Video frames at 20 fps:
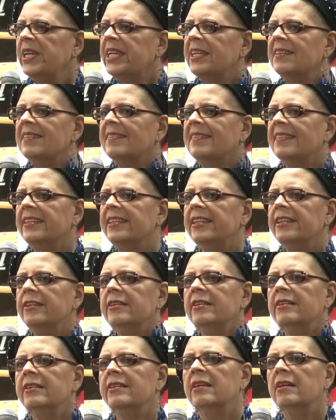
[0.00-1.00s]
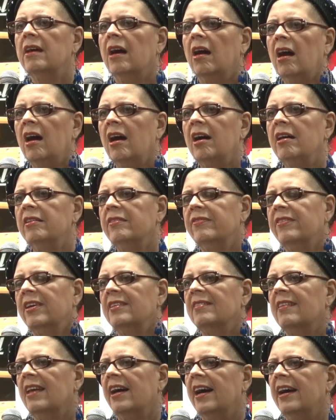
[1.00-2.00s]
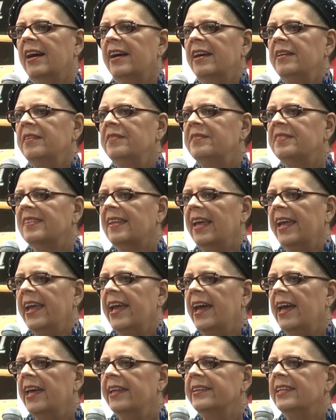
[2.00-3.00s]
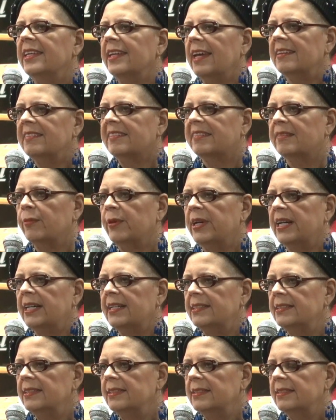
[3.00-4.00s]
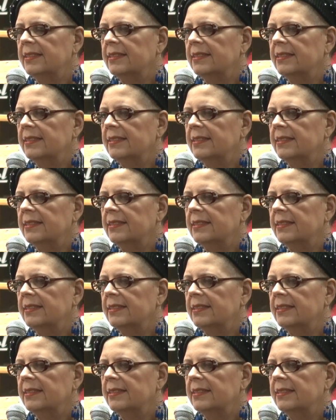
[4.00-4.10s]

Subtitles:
We can sit here all of our lives and guess what?